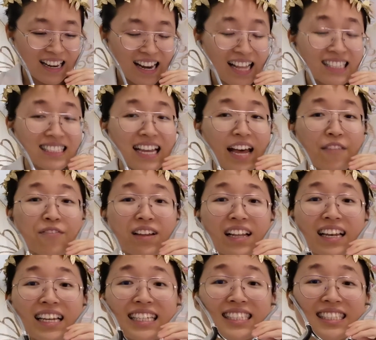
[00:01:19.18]
Let's have a
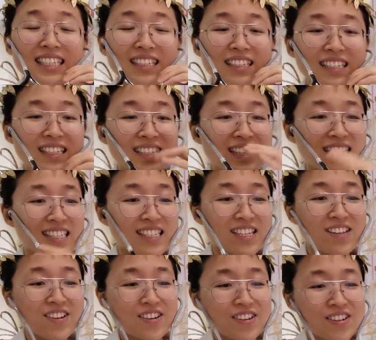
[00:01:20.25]
listen in his
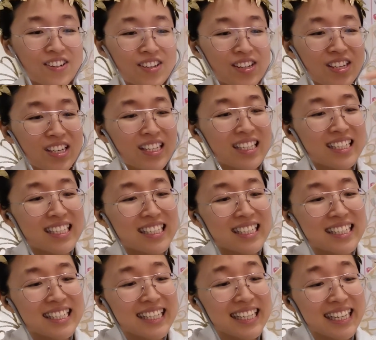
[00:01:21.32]
ear.
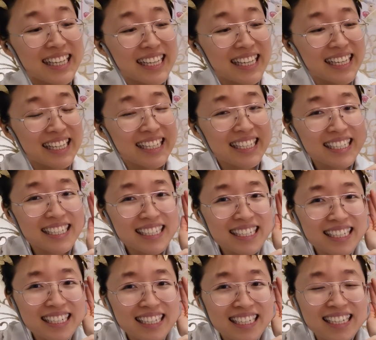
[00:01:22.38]
Ting,
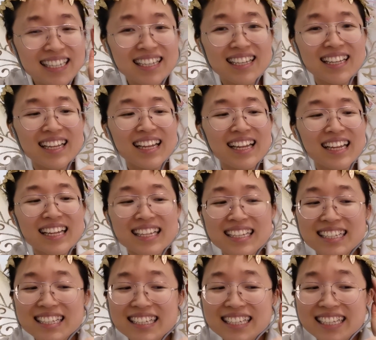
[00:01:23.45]

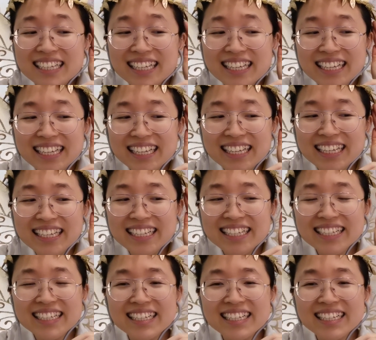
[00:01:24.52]
ting,